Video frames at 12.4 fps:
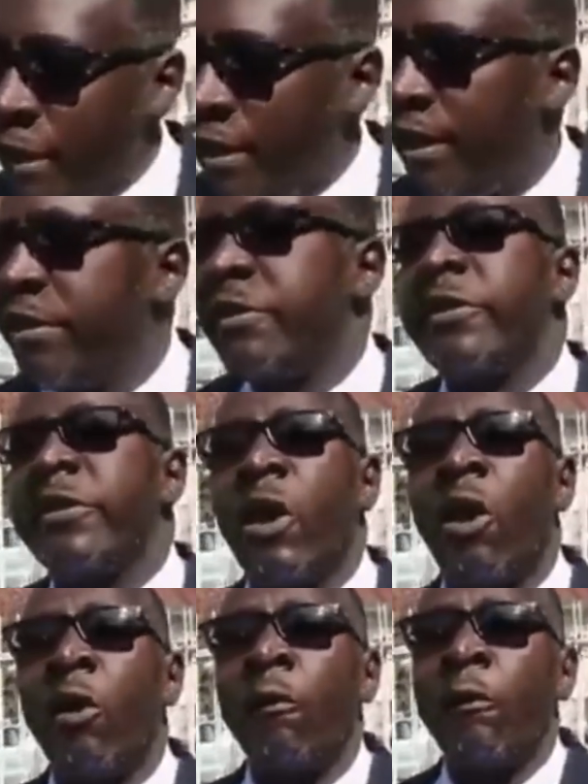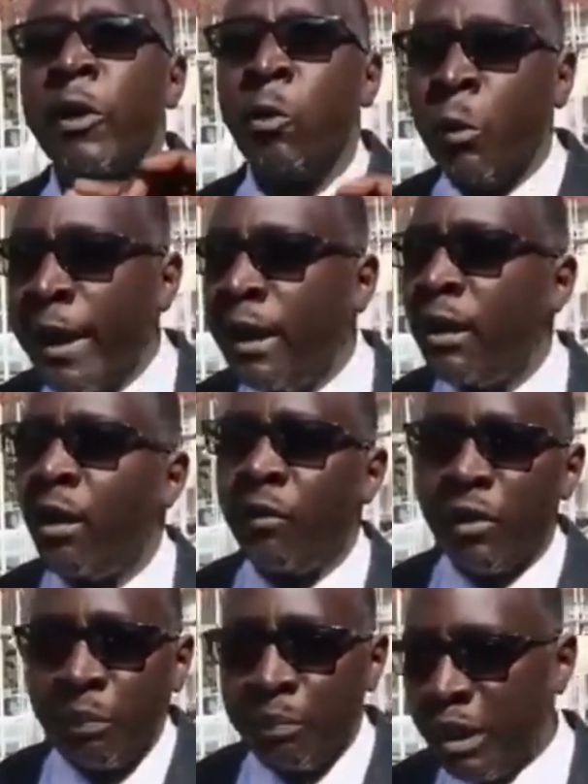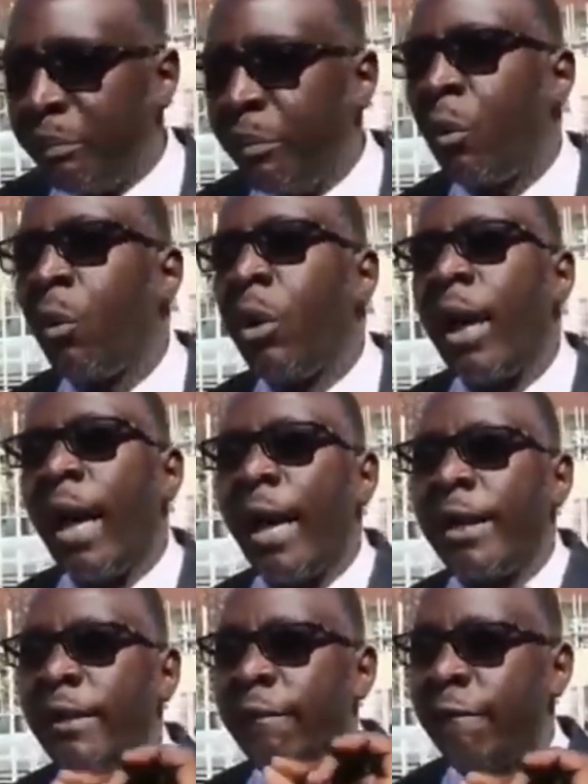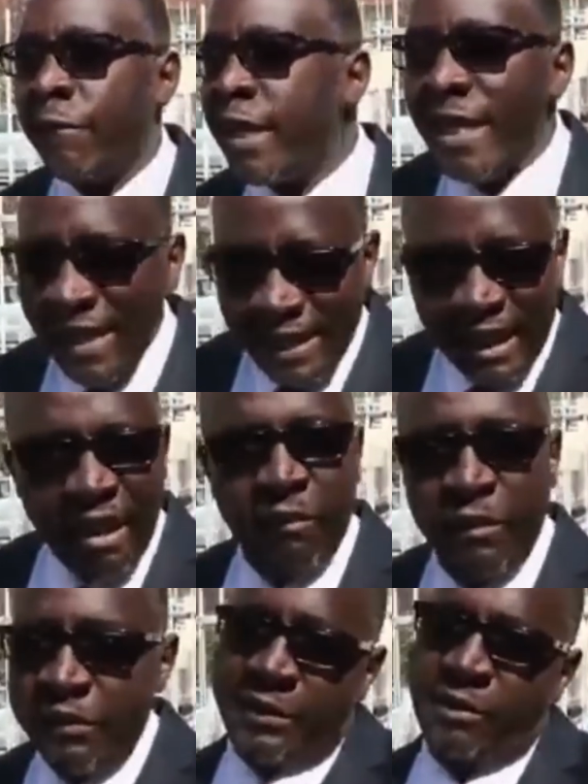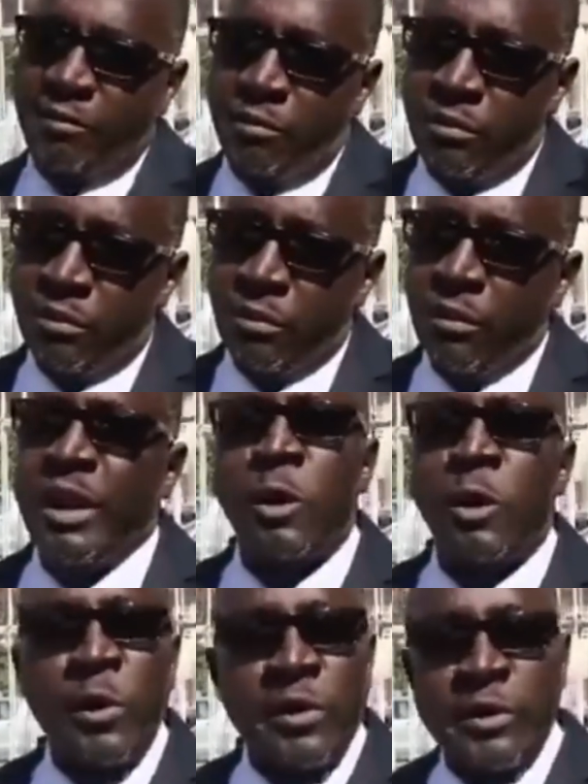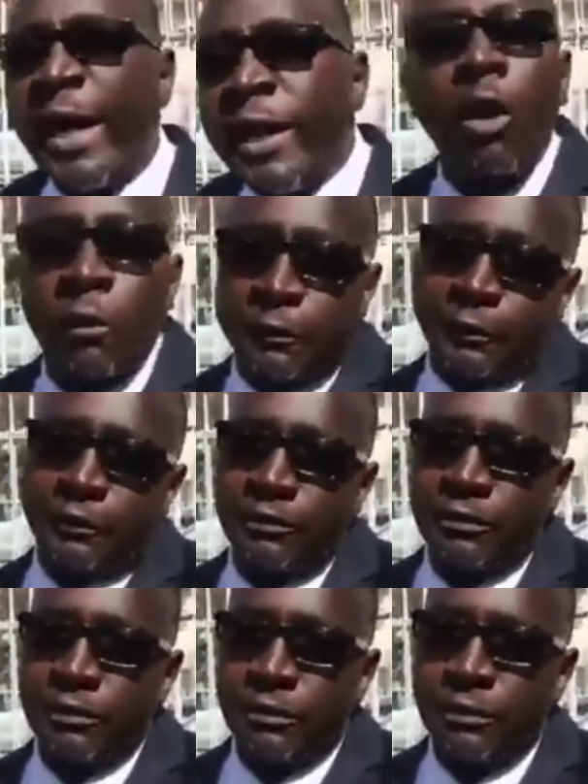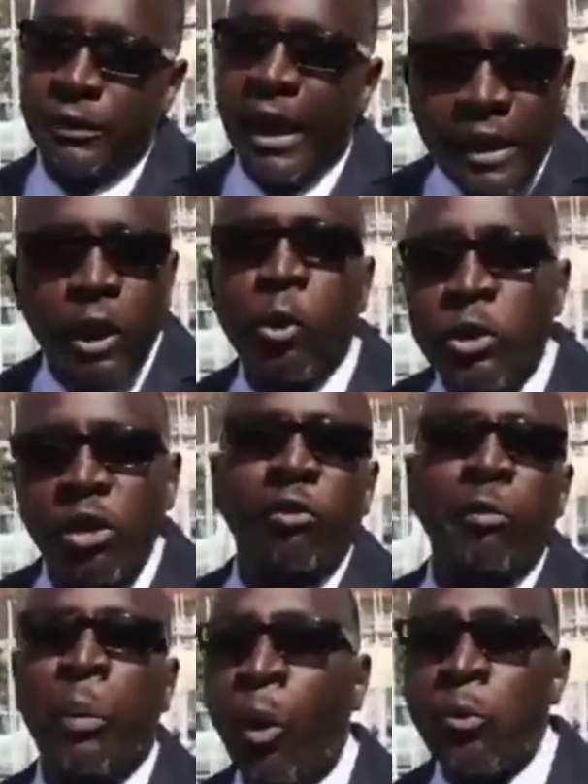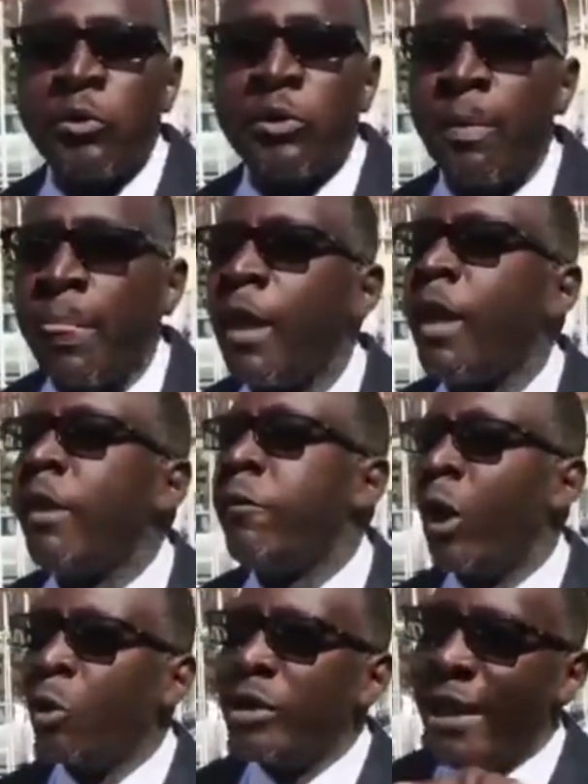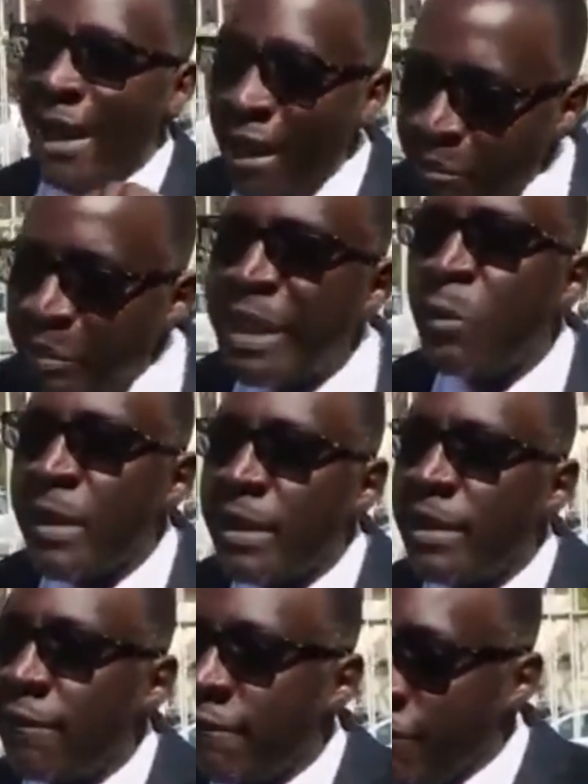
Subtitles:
evidence of the will of the people are the V11s that were signed off at the closure of polls. If you're not happy with